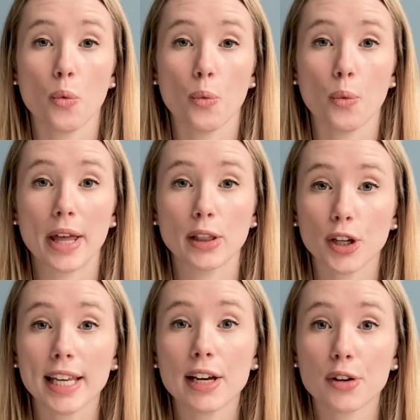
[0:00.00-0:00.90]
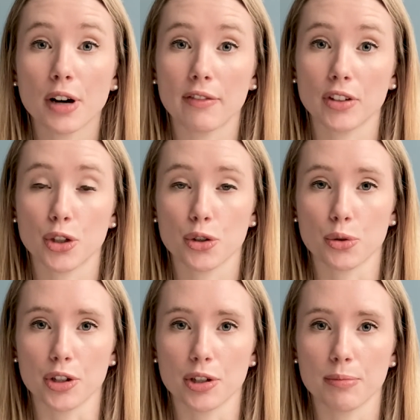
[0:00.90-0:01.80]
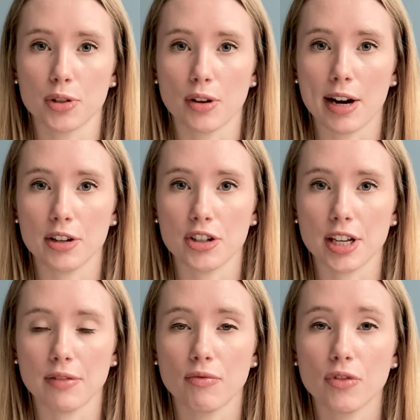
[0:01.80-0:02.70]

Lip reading: When looking at crafting your short-term strategy,